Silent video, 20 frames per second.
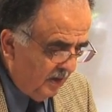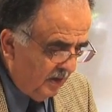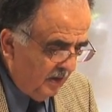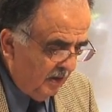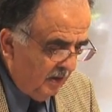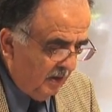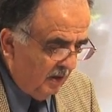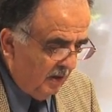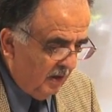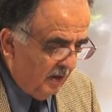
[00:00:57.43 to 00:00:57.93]
Uh,
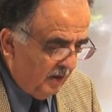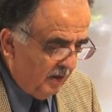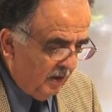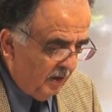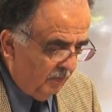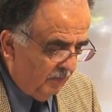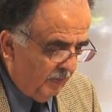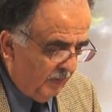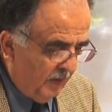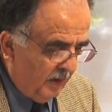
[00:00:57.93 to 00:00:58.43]

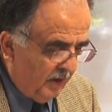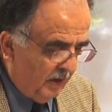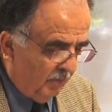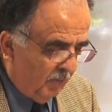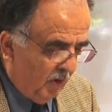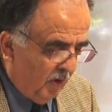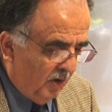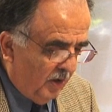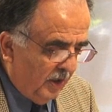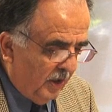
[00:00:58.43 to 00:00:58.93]
the, the,
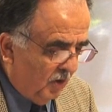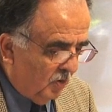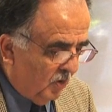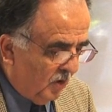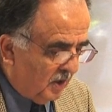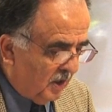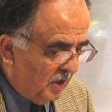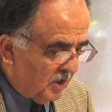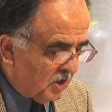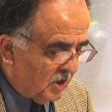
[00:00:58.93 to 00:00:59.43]
bar area
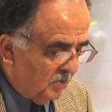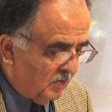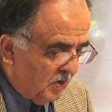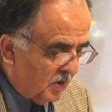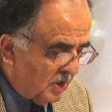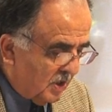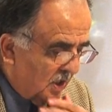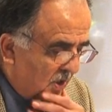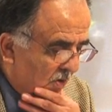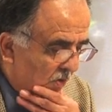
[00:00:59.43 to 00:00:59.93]
where
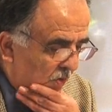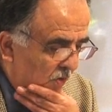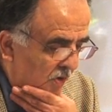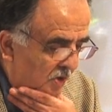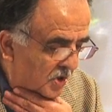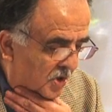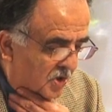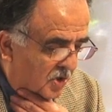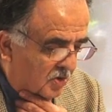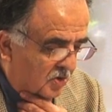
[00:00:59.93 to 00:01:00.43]
customers sat on
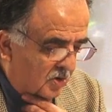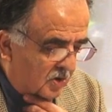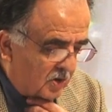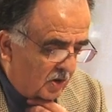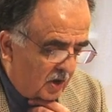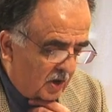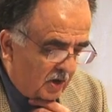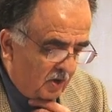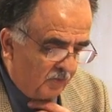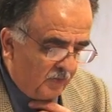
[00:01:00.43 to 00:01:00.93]
wooden stools
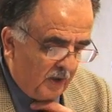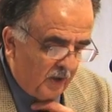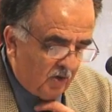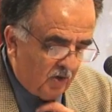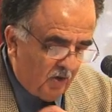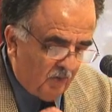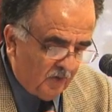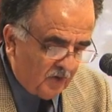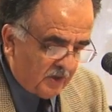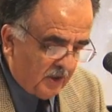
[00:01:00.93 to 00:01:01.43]
occupied
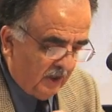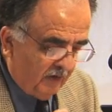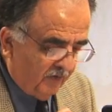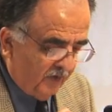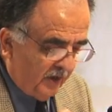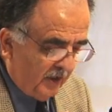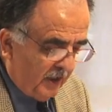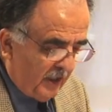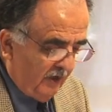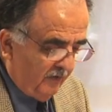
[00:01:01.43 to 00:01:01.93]
almost half
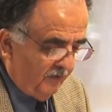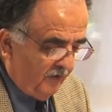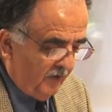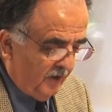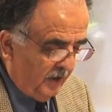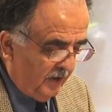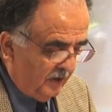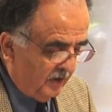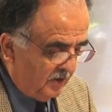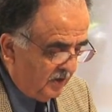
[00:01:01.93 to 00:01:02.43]
of the
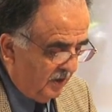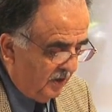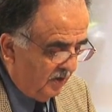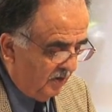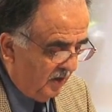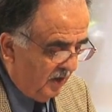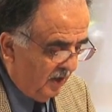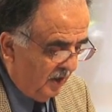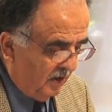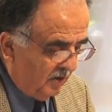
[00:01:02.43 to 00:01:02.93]
cafe and the
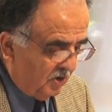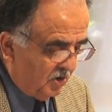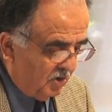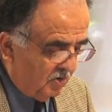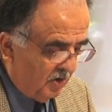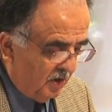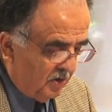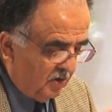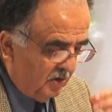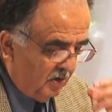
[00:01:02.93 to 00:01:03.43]
center aisle
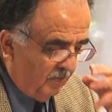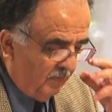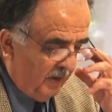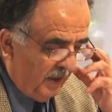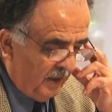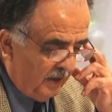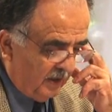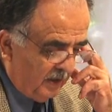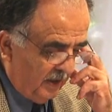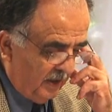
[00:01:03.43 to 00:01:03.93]
stretched to the back